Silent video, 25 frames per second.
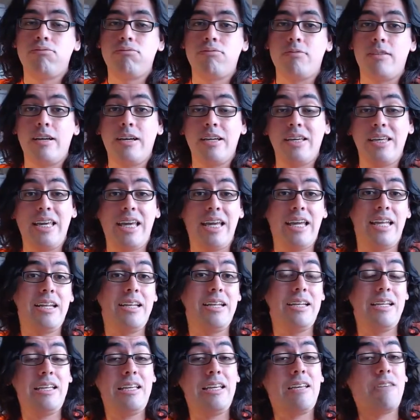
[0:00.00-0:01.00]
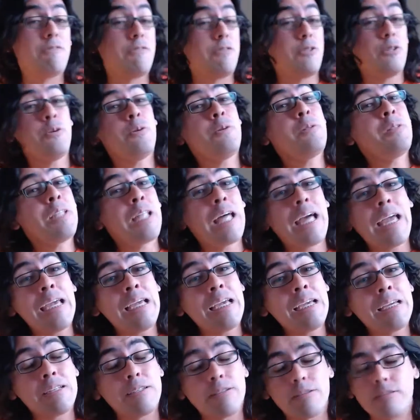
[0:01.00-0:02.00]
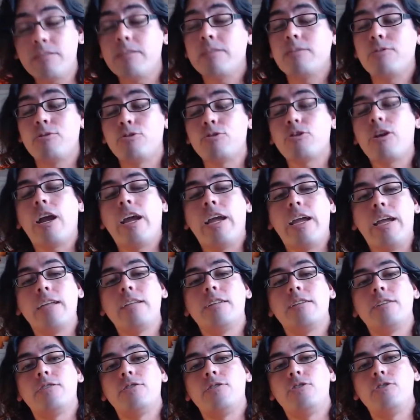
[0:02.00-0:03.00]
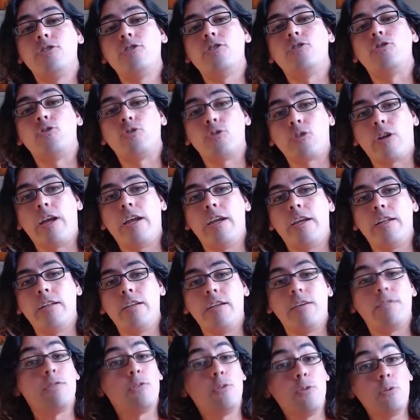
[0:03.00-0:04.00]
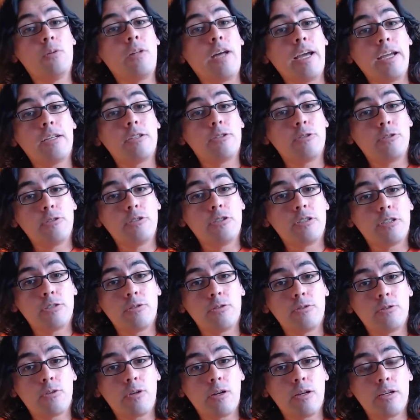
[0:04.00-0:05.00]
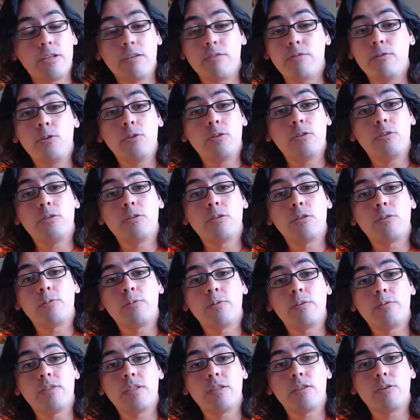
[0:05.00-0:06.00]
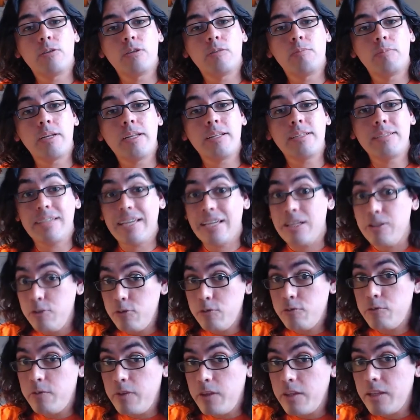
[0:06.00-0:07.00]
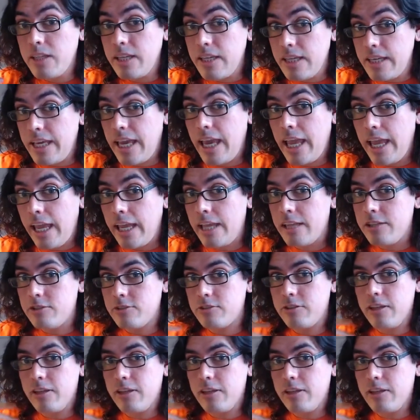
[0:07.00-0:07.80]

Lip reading: Again, if you like try it. Just try it. If you like doing gesture drawing, if you can do it for 15-30 minutes and you feel engaged,